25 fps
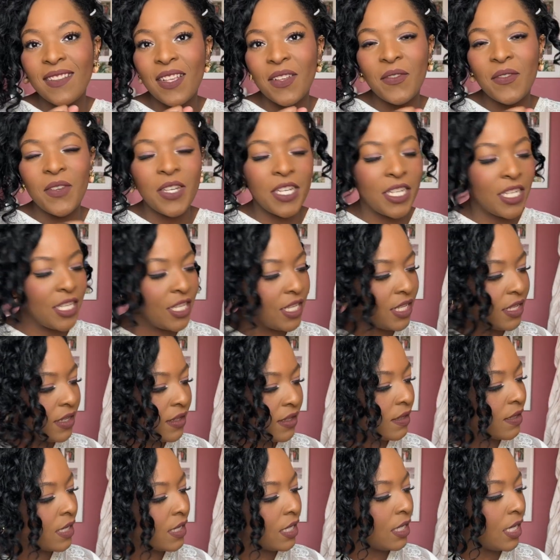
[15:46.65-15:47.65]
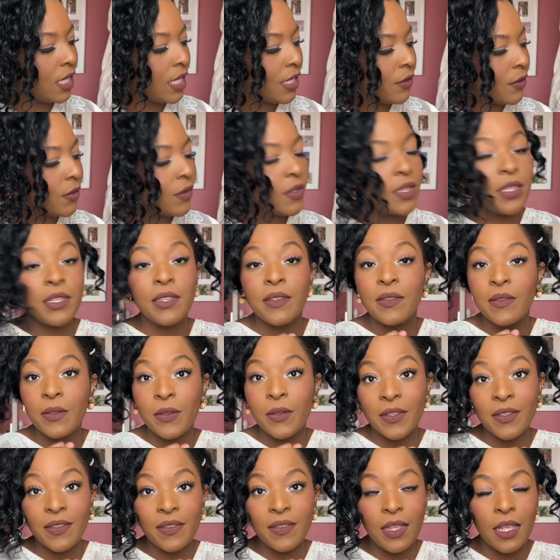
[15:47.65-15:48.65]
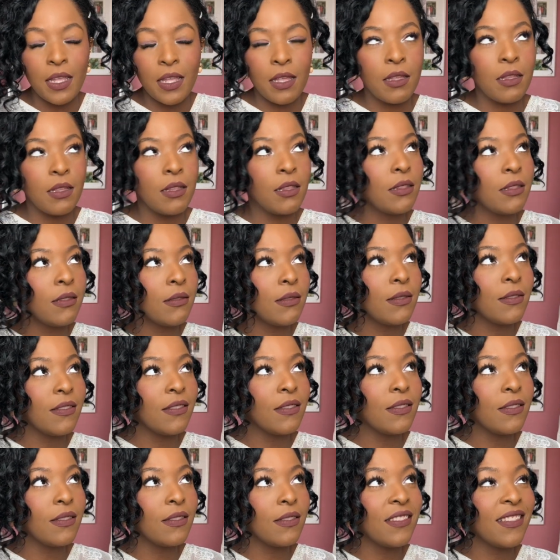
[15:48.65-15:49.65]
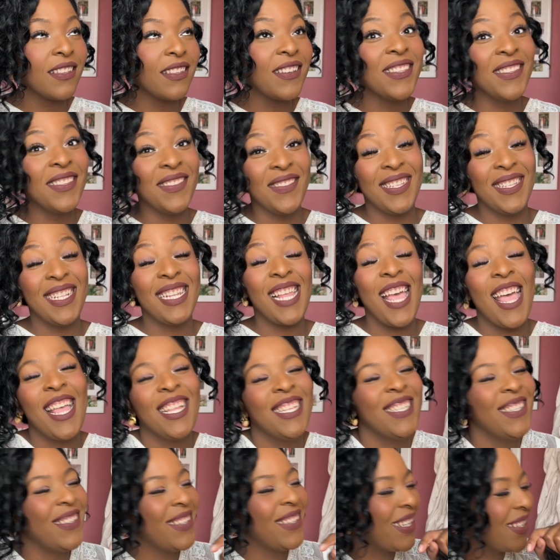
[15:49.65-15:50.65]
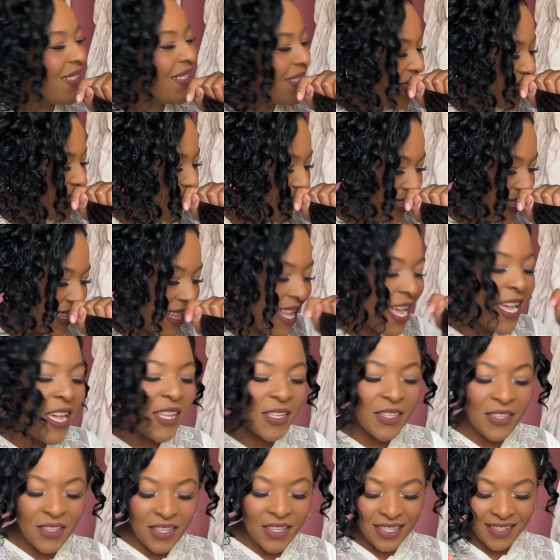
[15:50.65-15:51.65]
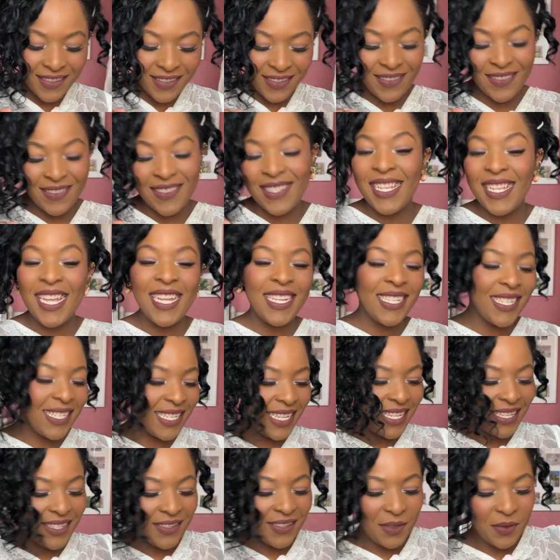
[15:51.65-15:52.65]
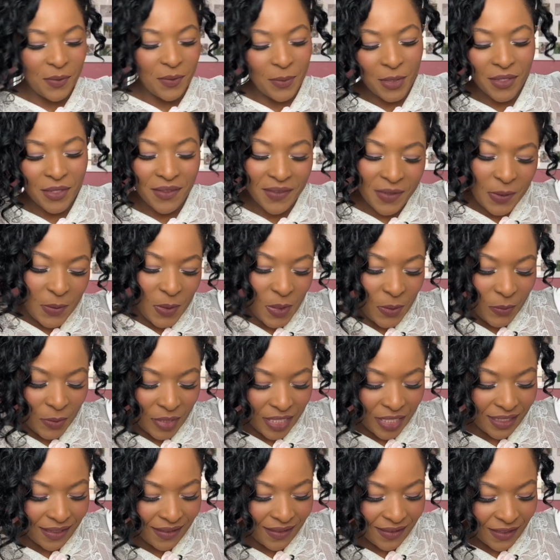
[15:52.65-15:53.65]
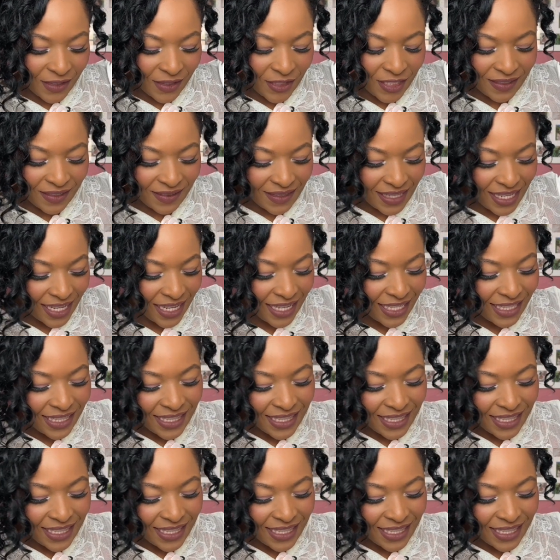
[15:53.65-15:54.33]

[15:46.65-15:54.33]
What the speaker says: are very cute, and I got these on sale on Zalando as well. Gosh, Zalando, sponsor me please, honestly.